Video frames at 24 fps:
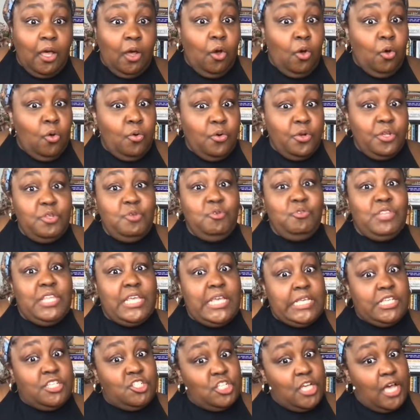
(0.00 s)
Who do you
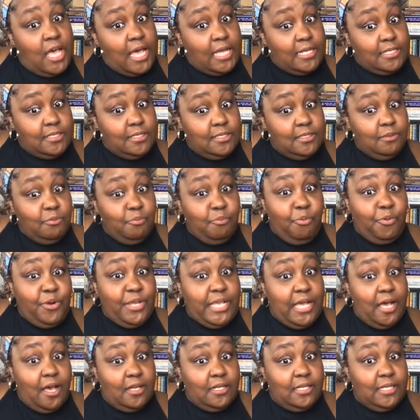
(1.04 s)
think shot
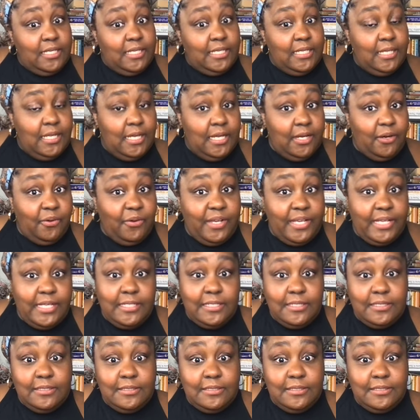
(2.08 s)
Brianna and Eric?